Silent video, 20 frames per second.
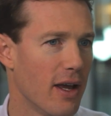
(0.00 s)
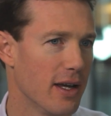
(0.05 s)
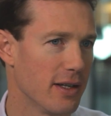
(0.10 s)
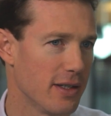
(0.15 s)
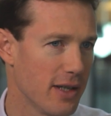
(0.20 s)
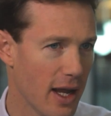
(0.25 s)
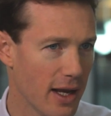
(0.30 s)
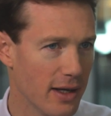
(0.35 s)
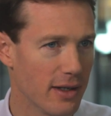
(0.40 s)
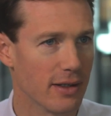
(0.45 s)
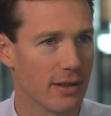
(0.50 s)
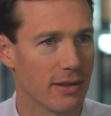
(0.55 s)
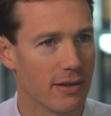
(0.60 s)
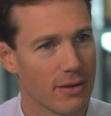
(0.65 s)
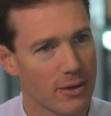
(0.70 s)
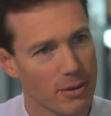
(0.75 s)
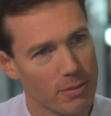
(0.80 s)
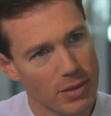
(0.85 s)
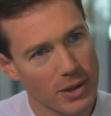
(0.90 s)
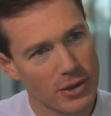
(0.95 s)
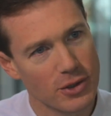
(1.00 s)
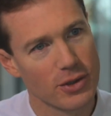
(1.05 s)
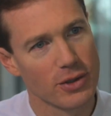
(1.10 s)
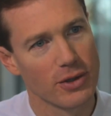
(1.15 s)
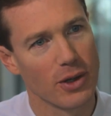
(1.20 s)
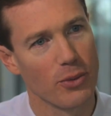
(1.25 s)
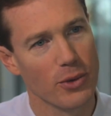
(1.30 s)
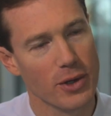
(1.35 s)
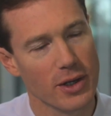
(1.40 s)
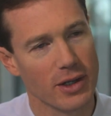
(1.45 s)
has ended, the picture
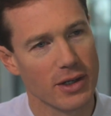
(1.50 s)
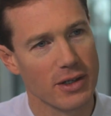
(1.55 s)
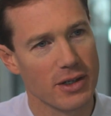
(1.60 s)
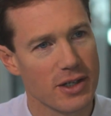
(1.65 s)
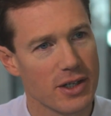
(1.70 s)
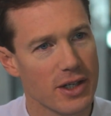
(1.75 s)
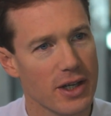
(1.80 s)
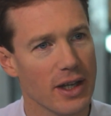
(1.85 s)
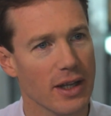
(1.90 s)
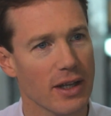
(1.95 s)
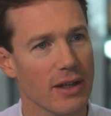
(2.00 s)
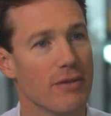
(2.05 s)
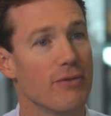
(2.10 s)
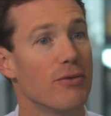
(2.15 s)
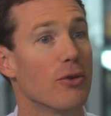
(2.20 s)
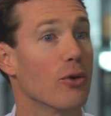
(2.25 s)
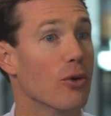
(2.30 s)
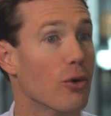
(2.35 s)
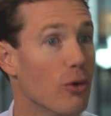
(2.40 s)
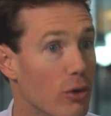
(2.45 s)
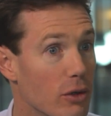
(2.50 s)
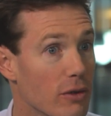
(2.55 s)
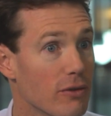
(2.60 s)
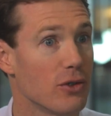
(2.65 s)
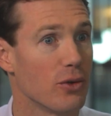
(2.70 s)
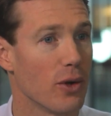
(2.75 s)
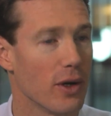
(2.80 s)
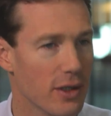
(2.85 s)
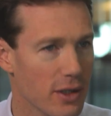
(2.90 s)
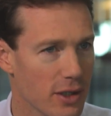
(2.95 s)
that we can see for all of
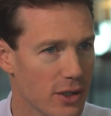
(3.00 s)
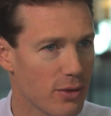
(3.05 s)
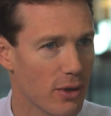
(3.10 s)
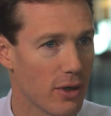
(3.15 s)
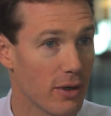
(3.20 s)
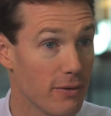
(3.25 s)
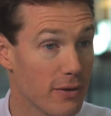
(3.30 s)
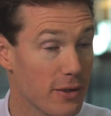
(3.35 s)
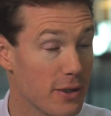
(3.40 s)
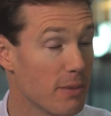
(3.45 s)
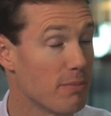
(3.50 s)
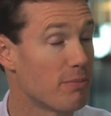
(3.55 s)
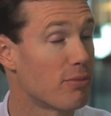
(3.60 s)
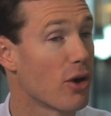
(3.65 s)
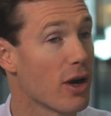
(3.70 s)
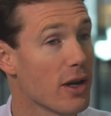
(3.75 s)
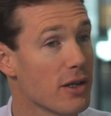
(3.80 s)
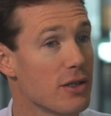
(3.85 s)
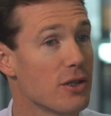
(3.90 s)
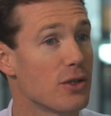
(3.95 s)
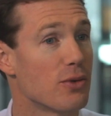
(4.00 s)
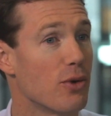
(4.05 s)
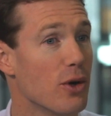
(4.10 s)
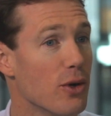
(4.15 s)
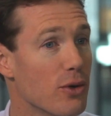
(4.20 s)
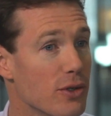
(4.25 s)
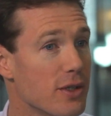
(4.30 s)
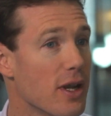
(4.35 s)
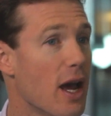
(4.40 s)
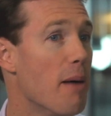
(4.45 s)
2012 is that prices
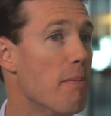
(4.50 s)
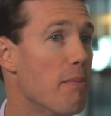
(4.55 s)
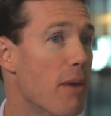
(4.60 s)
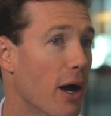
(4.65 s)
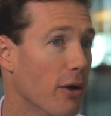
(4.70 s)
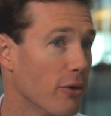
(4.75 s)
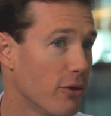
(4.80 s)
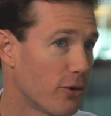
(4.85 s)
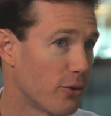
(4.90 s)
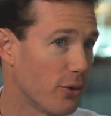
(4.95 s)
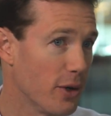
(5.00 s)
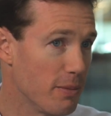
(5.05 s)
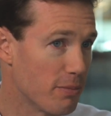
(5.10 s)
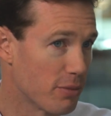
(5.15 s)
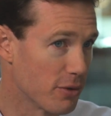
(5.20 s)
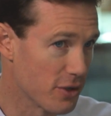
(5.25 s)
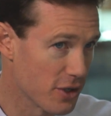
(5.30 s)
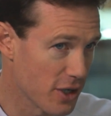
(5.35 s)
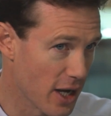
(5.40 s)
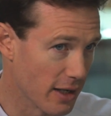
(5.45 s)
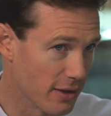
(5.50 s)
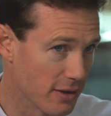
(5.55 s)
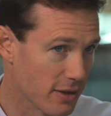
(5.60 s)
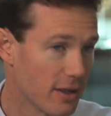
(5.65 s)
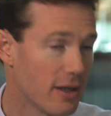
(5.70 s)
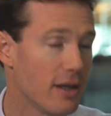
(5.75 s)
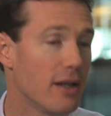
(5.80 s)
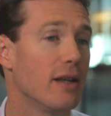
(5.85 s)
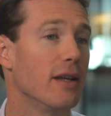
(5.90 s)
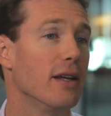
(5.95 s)
rose about 3%
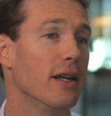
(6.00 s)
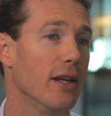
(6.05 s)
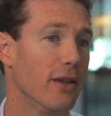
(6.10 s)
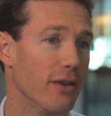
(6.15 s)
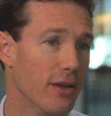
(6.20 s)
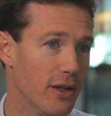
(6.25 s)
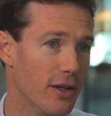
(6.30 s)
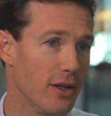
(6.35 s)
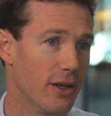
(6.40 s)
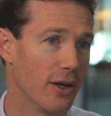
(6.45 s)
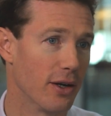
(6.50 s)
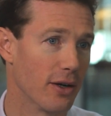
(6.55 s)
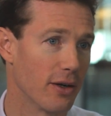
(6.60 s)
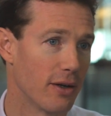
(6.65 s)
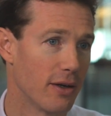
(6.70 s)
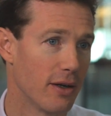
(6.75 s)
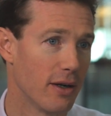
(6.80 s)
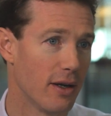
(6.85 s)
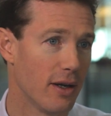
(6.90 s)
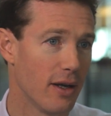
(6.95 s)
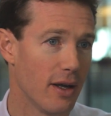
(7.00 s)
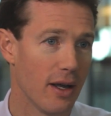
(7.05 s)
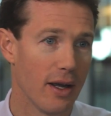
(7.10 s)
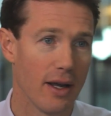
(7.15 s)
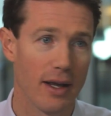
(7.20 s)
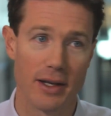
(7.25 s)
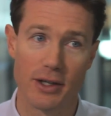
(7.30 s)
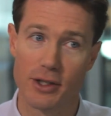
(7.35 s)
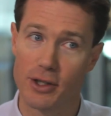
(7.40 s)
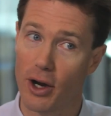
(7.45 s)
in the year.
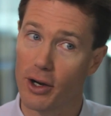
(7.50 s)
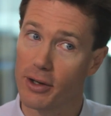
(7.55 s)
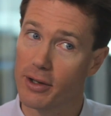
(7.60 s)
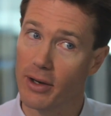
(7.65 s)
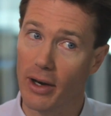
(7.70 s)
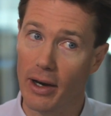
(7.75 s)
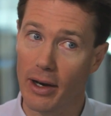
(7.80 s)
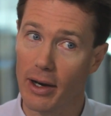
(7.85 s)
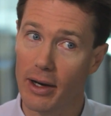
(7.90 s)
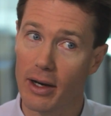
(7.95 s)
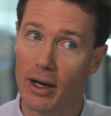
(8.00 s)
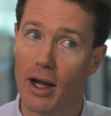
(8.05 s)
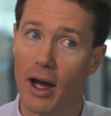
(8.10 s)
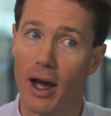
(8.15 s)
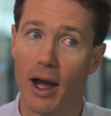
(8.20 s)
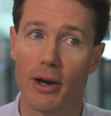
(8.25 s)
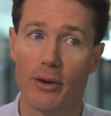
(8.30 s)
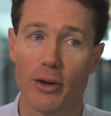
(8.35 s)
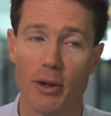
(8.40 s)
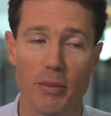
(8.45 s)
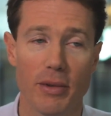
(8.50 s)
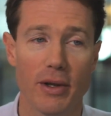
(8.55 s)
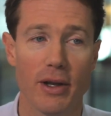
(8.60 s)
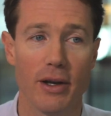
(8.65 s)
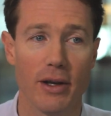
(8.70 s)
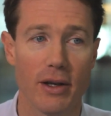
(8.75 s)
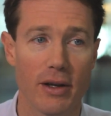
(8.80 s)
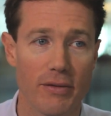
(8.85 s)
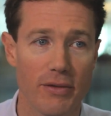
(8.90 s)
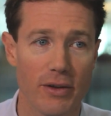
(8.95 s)
It started a little higher at the
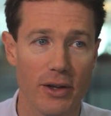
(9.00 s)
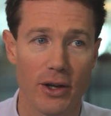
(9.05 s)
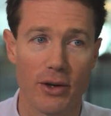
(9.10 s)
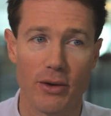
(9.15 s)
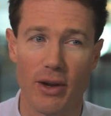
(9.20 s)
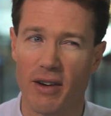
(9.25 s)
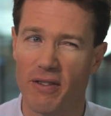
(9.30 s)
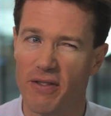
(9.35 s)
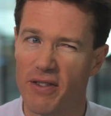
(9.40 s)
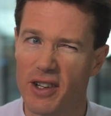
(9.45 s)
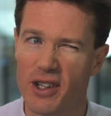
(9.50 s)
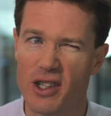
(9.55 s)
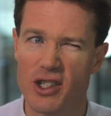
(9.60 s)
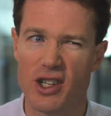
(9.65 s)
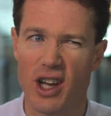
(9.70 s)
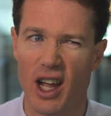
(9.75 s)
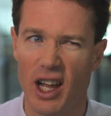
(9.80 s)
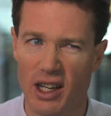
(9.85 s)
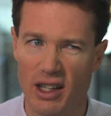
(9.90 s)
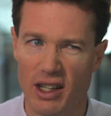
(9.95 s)
beginning of the year and finished a